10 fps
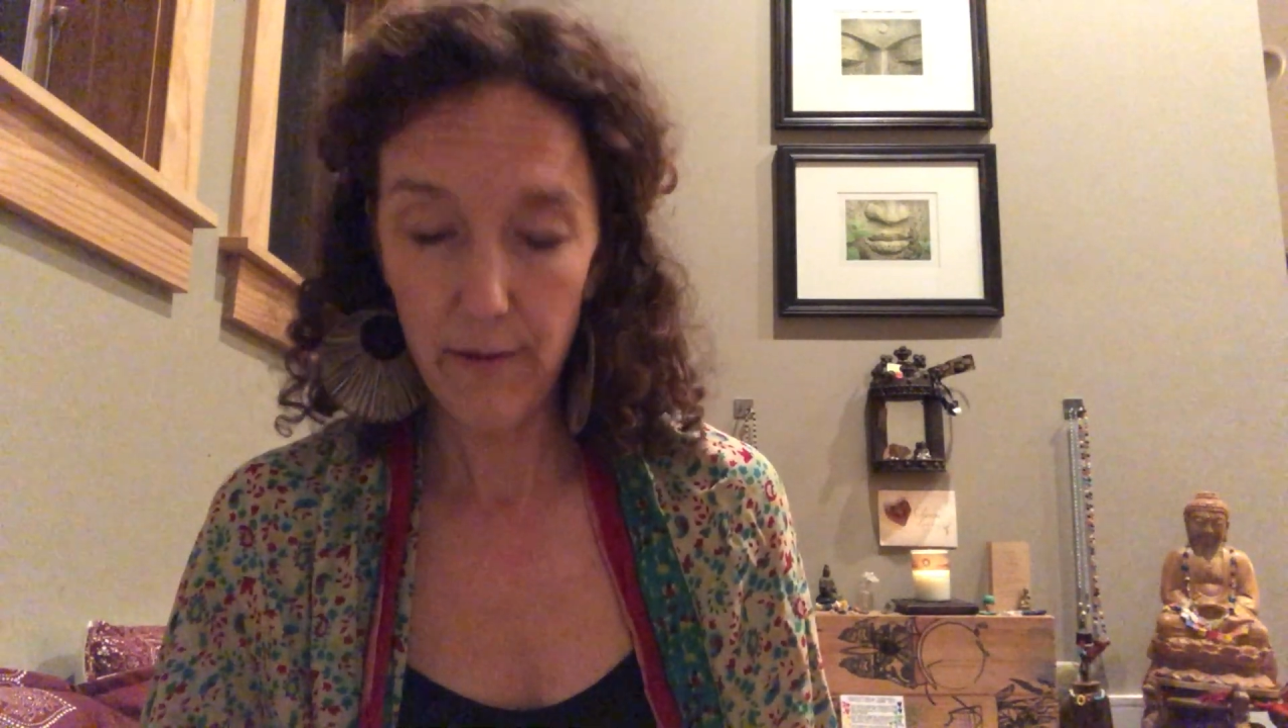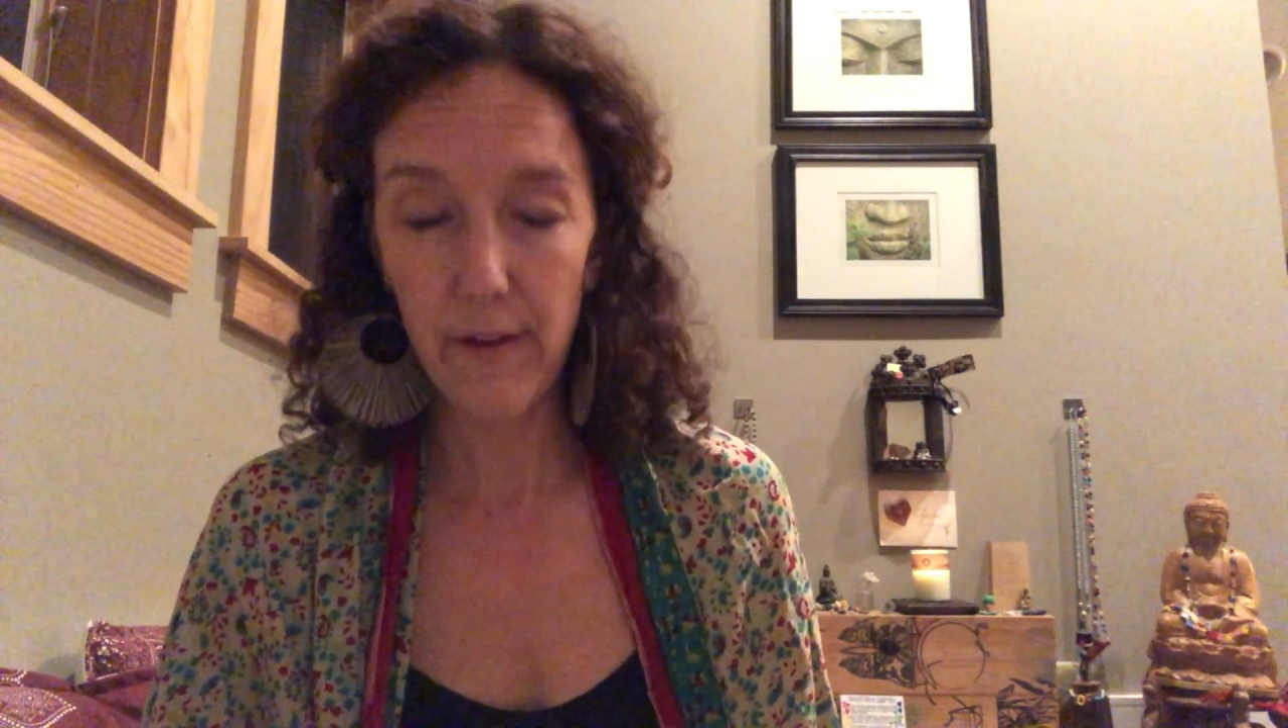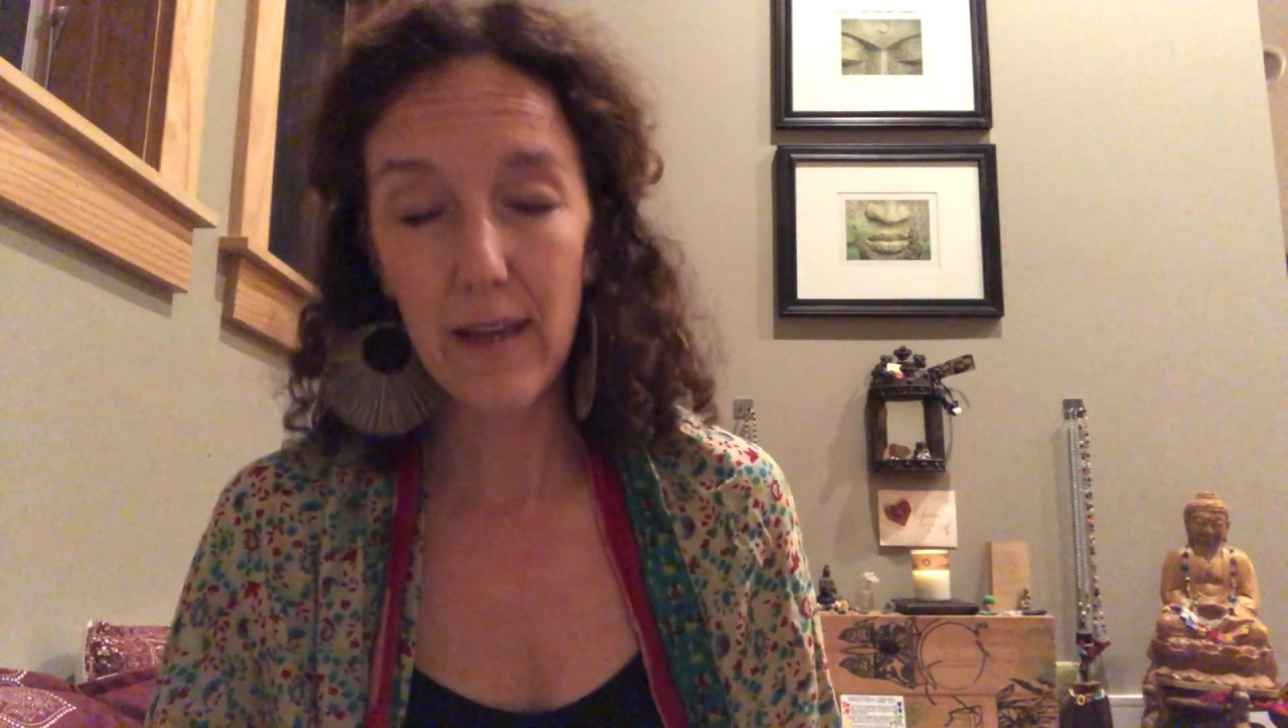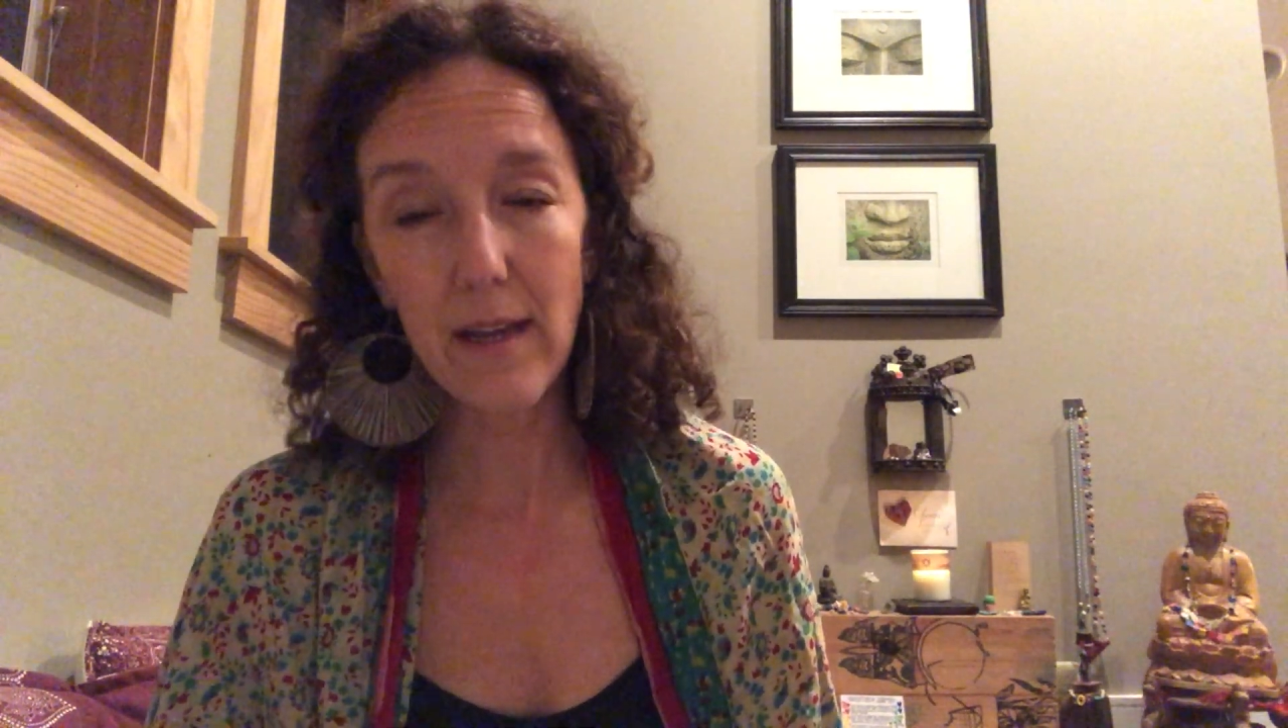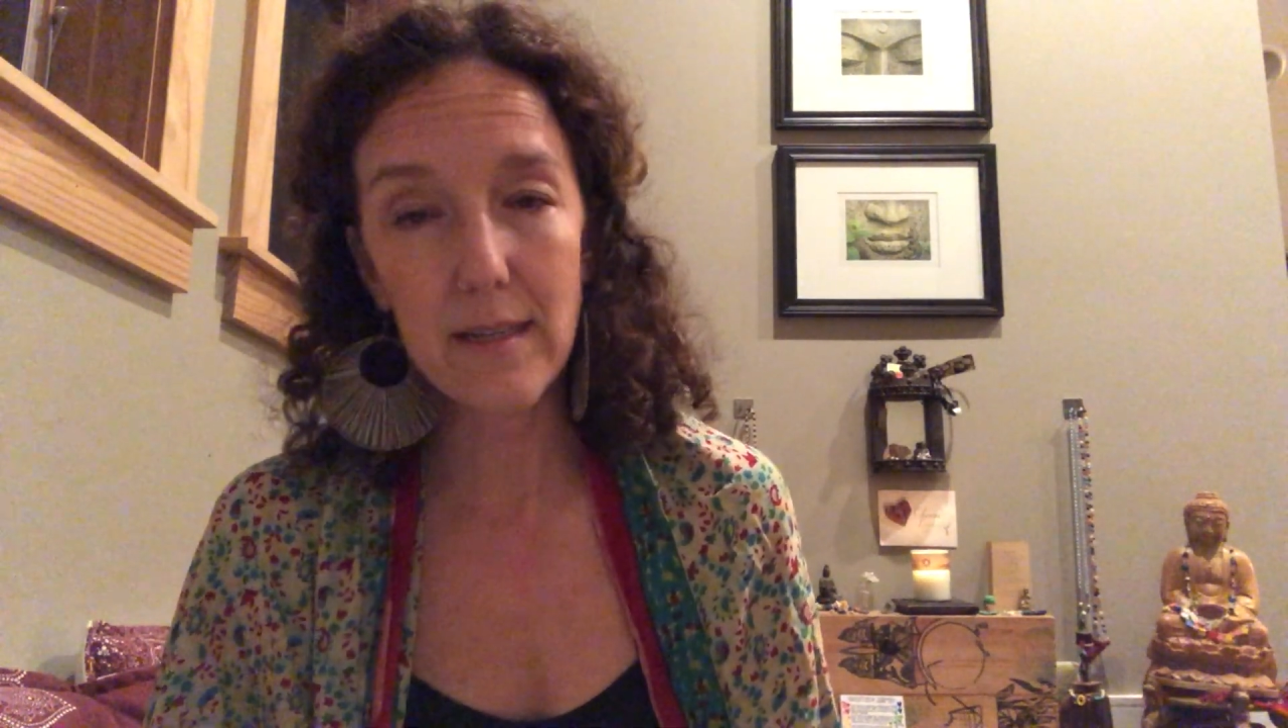
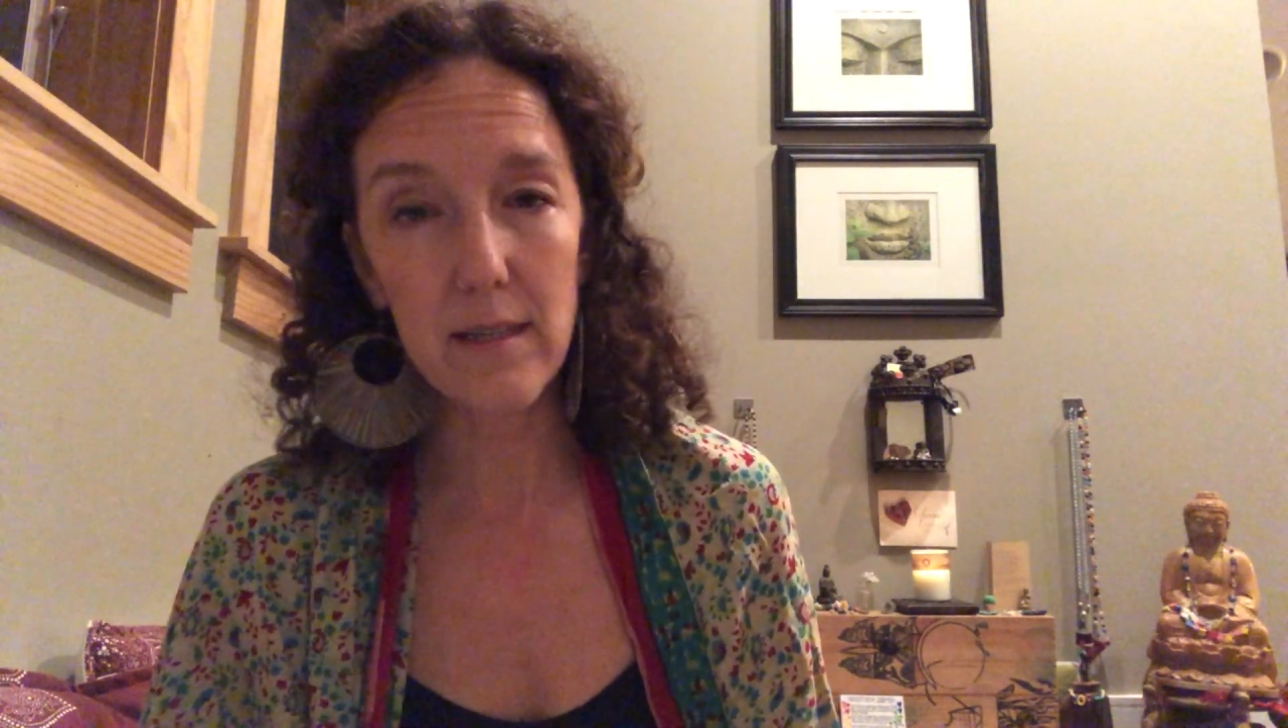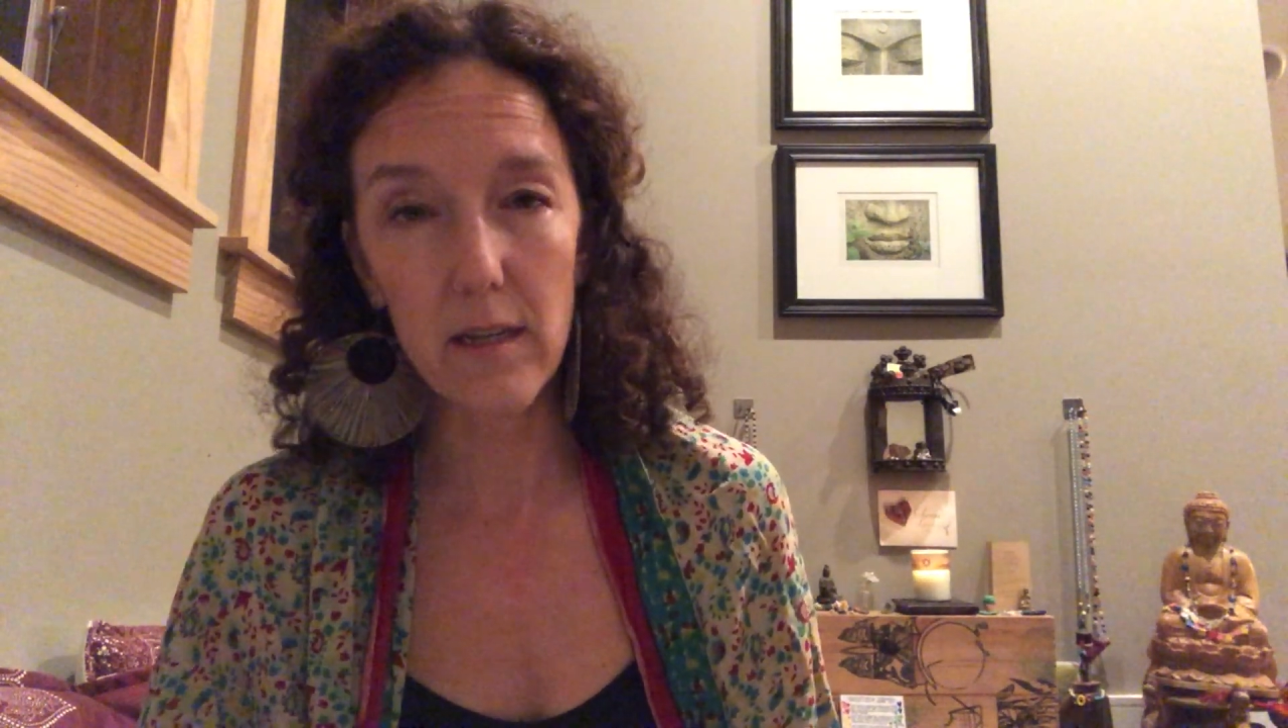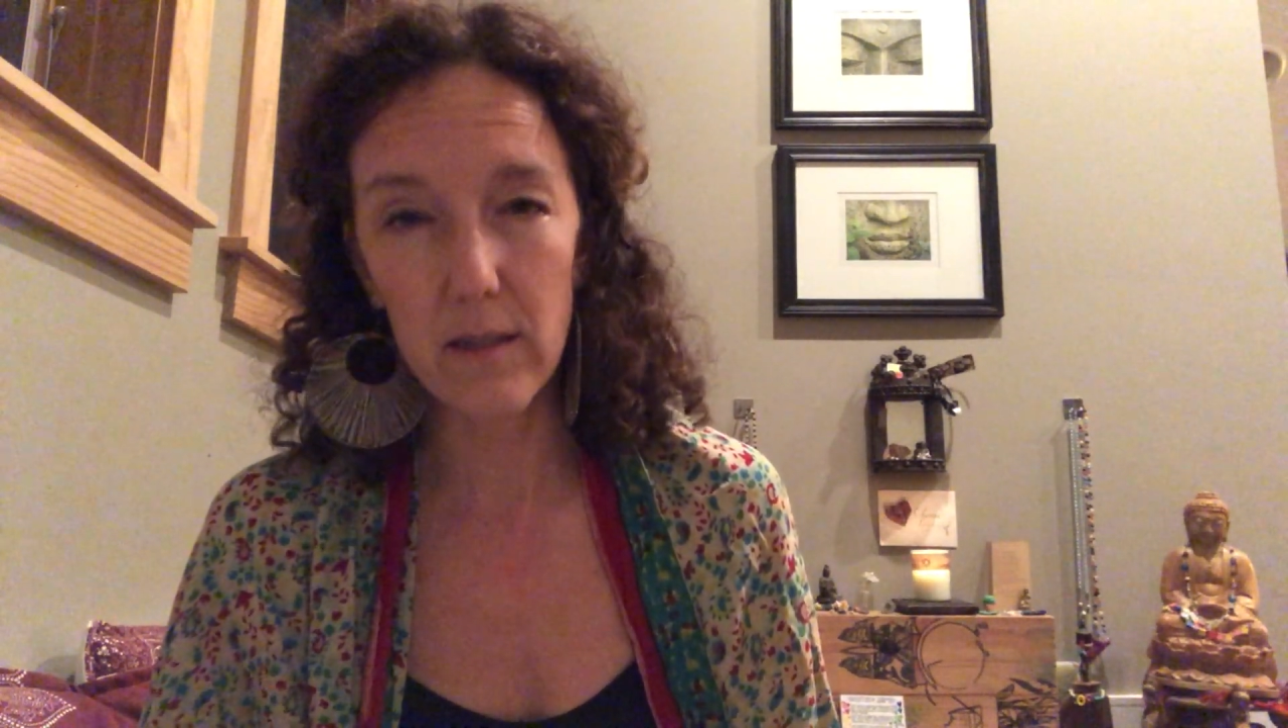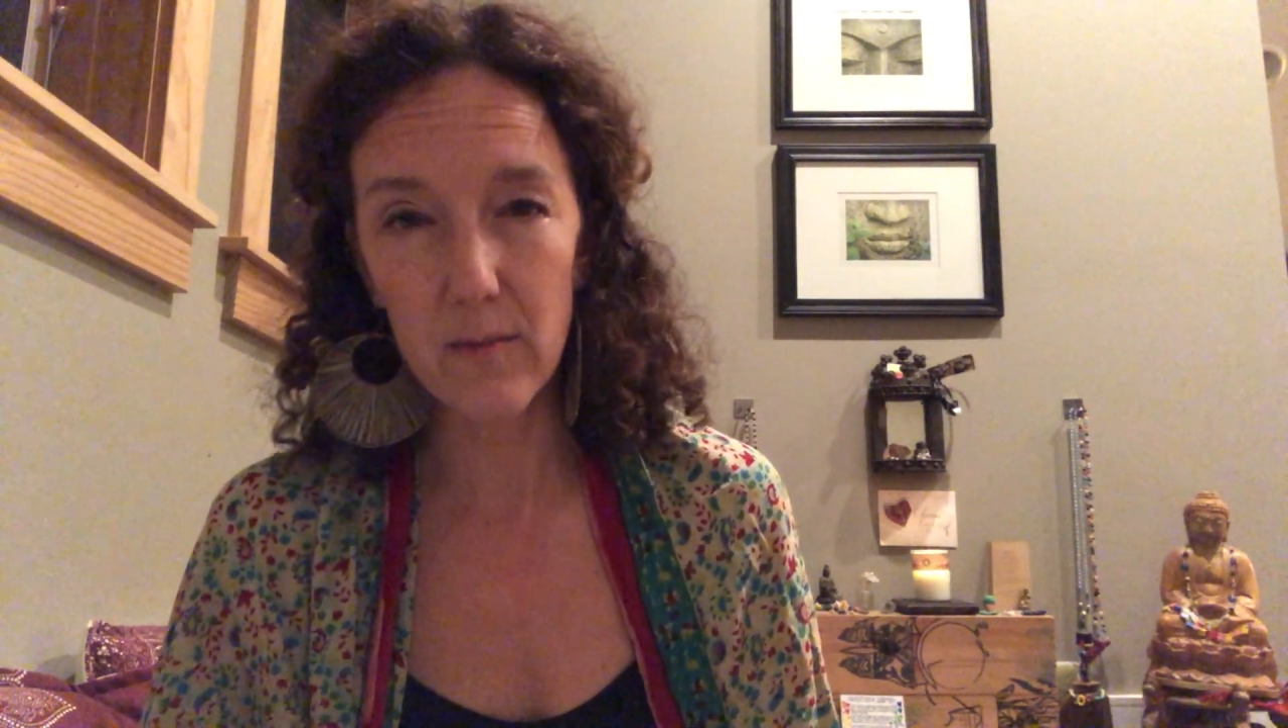thinking as little